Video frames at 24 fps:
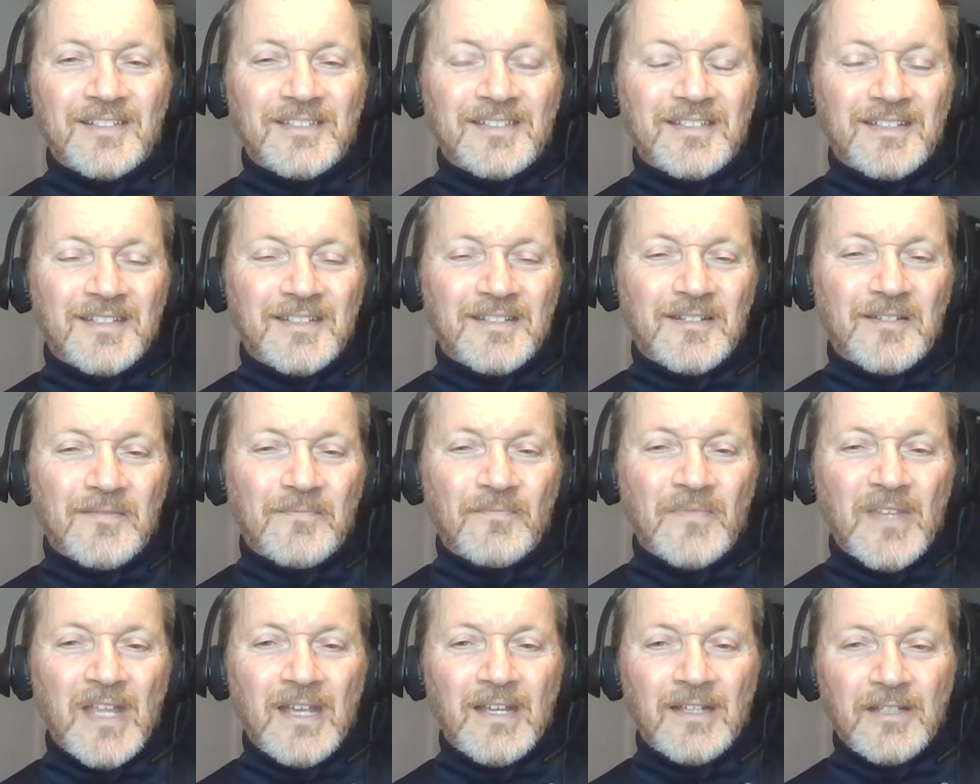in,
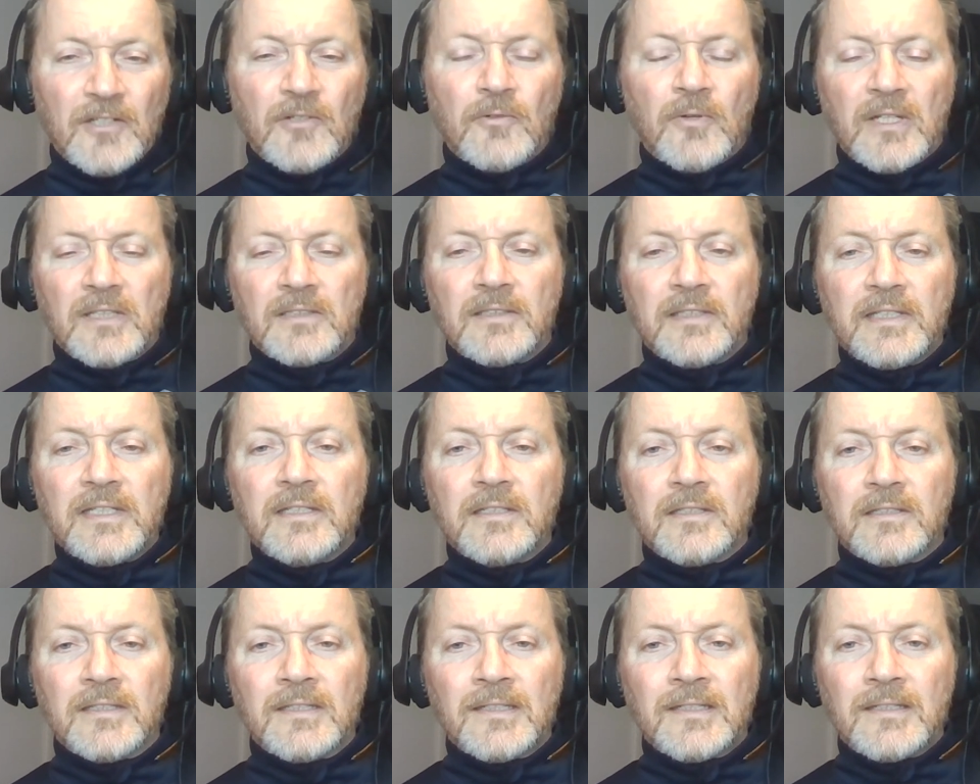you know,
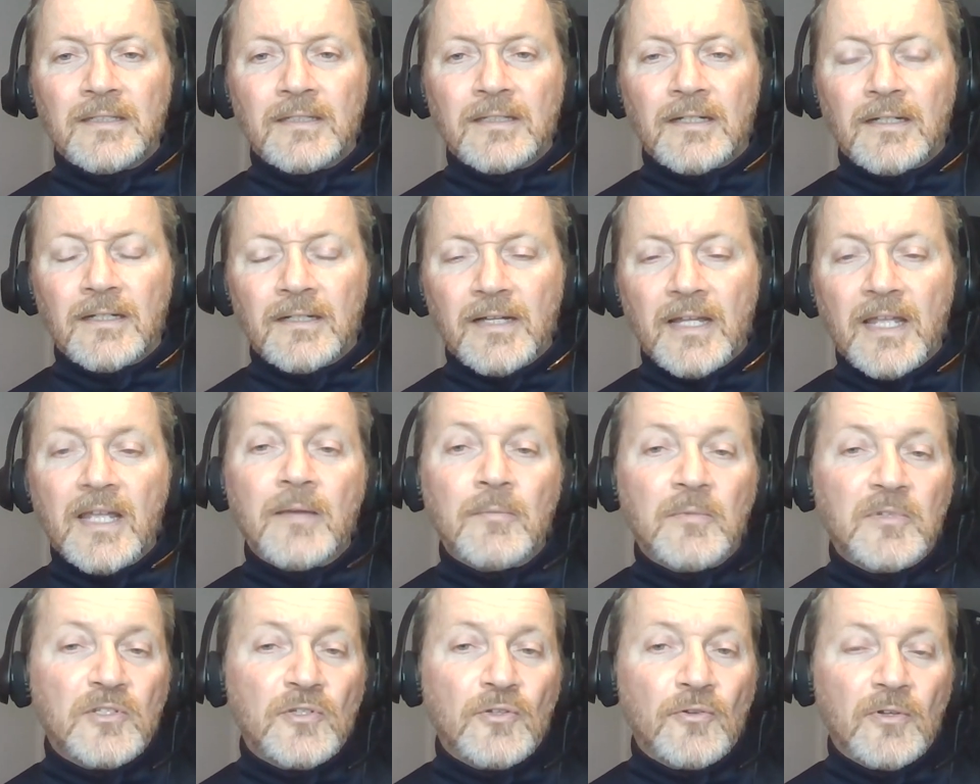elite uh,
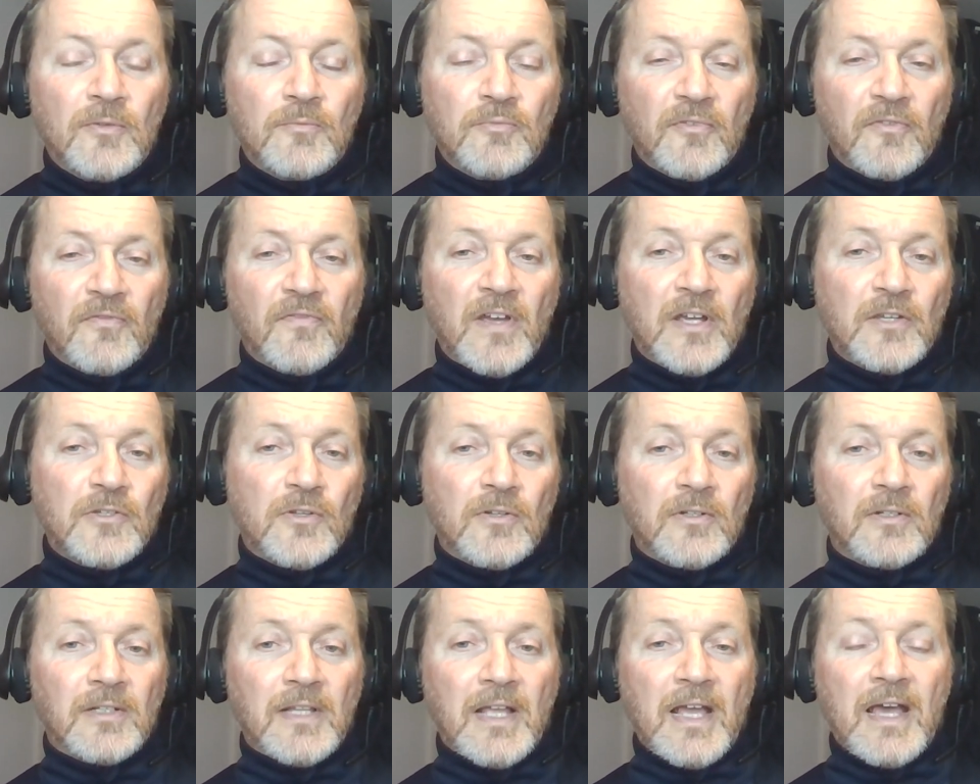amateur and
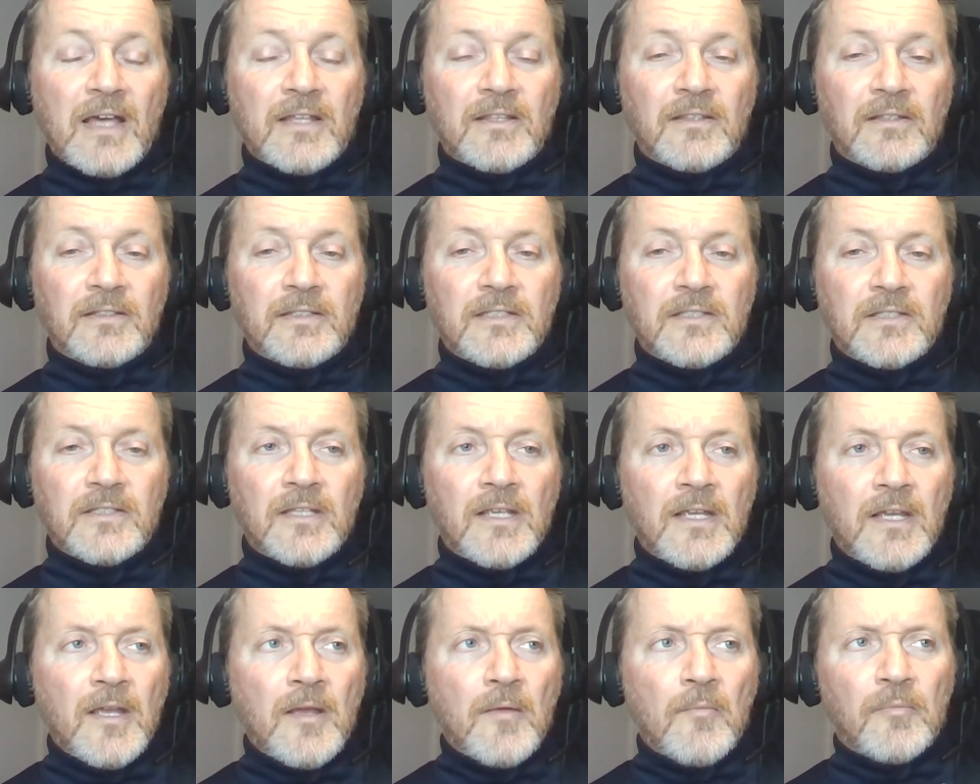professional athletes,
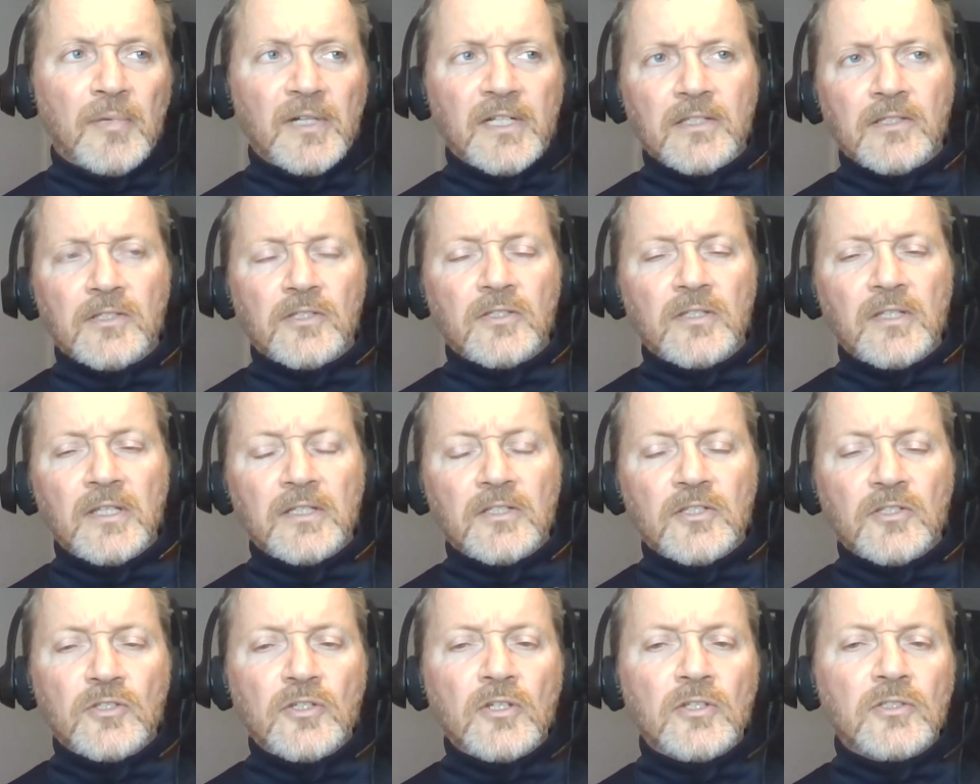but it's
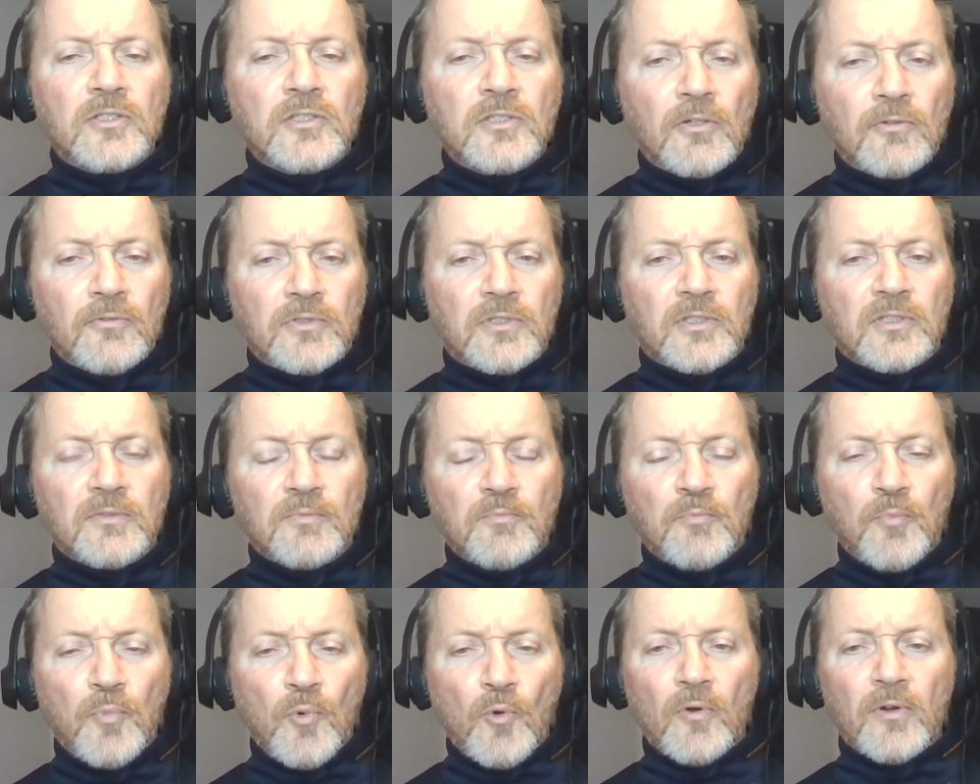it's just so
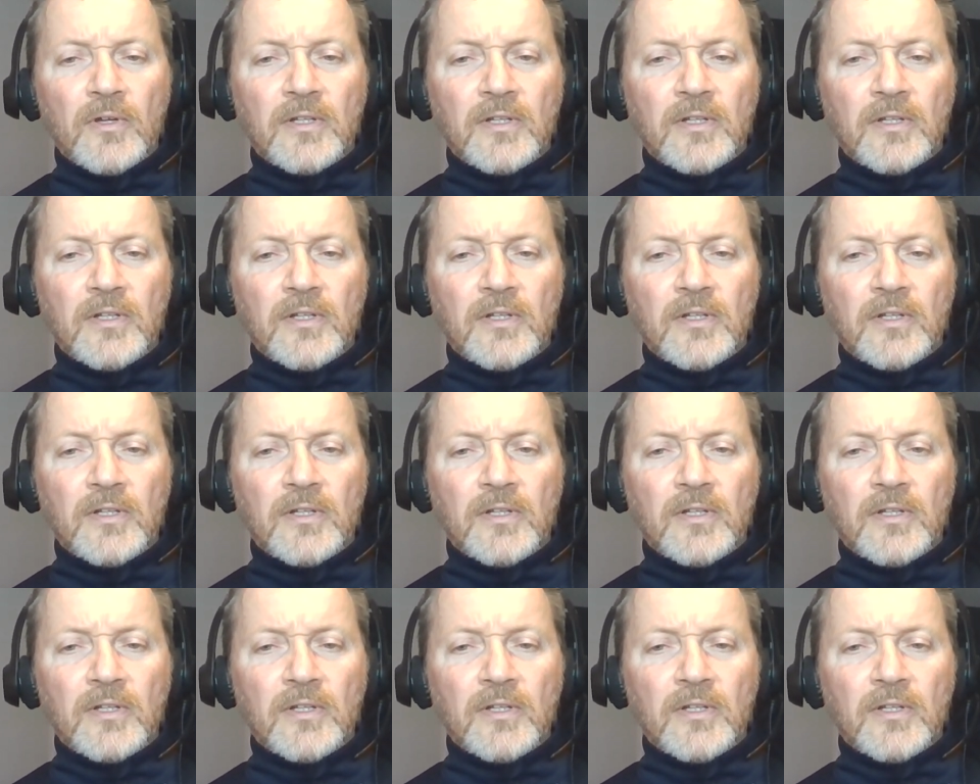sport